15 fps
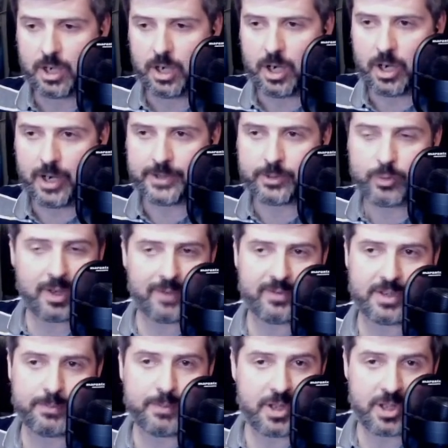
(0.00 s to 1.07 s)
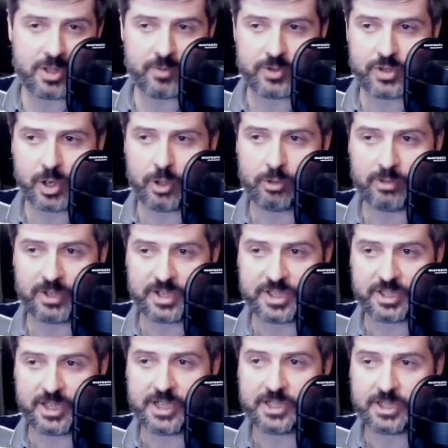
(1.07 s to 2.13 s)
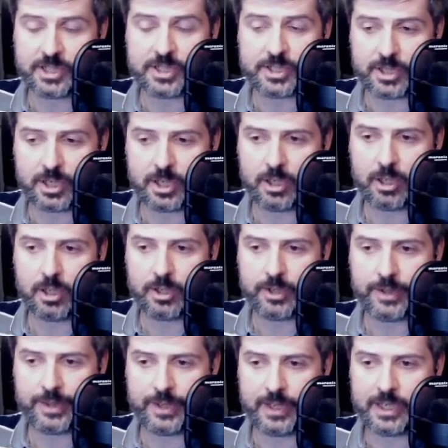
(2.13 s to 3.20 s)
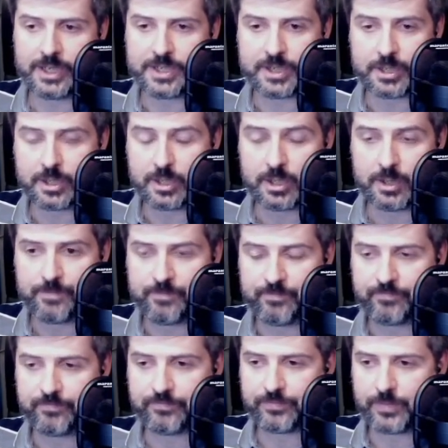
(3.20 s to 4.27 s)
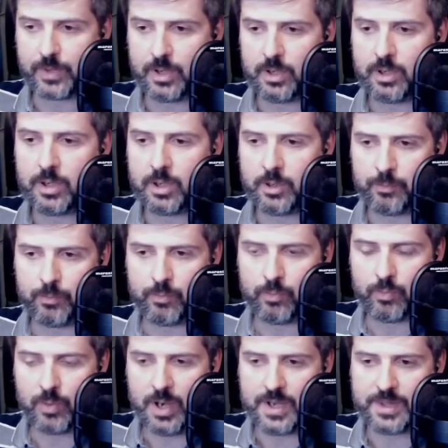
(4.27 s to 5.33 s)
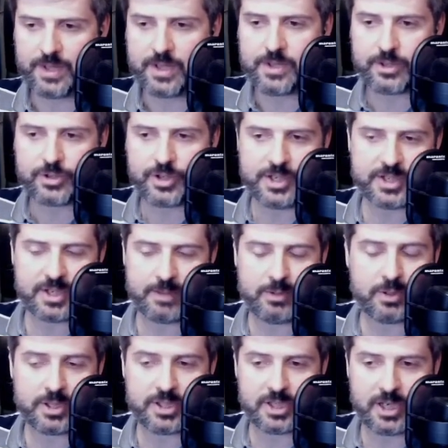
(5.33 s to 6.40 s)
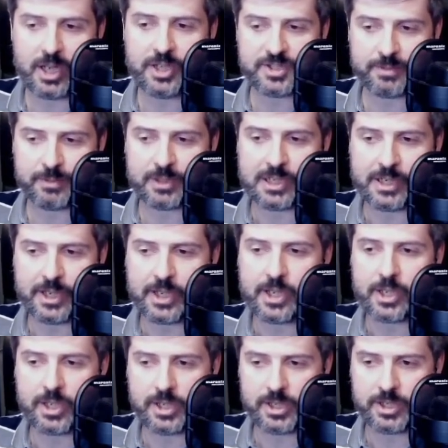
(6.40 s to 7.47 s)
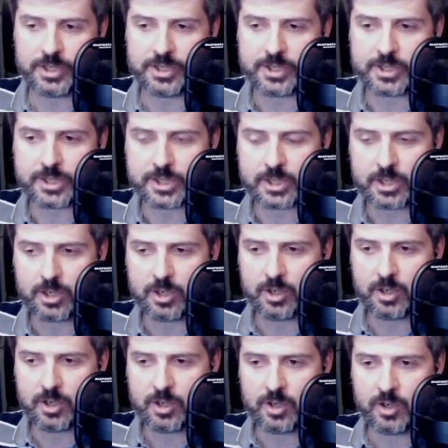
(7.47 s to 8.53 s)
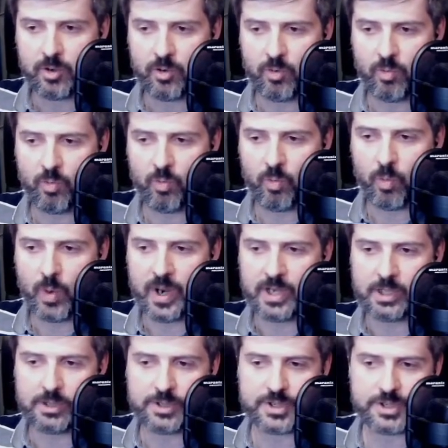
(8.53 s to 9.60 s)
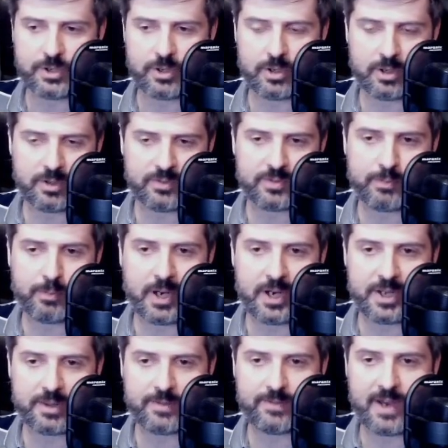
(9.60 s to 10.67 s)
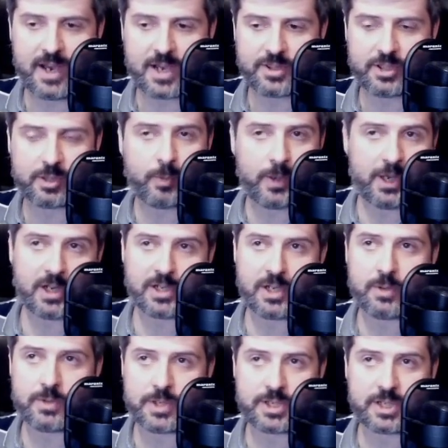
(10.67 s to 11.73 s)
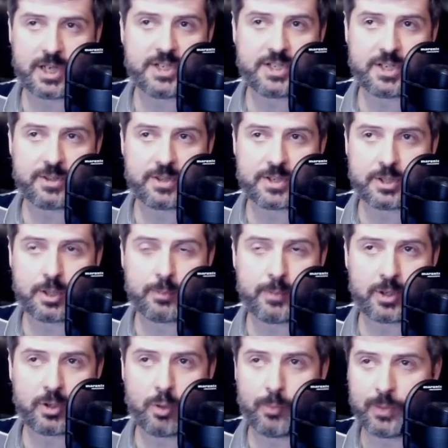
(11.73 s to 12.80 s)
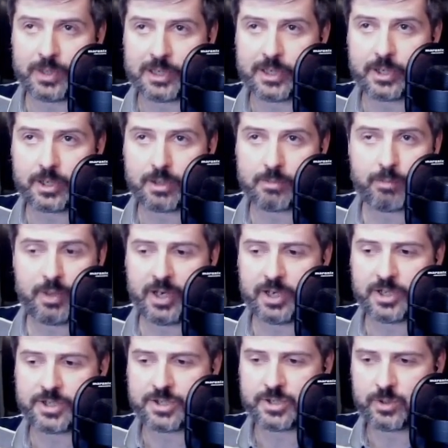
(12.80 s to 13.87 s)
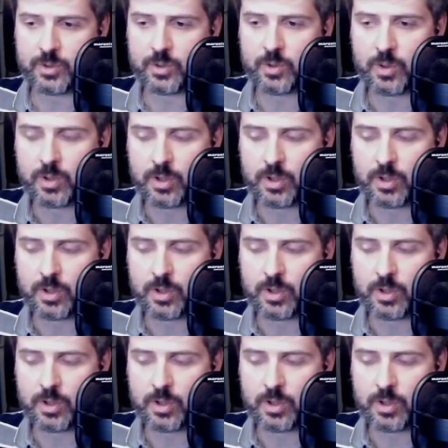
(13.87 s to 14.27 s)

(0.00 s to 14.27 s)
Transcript: I do have an opinion, which I already stated, that I think the chess community ultimately is well served by the fact that we are now discussing this topic openly, compared to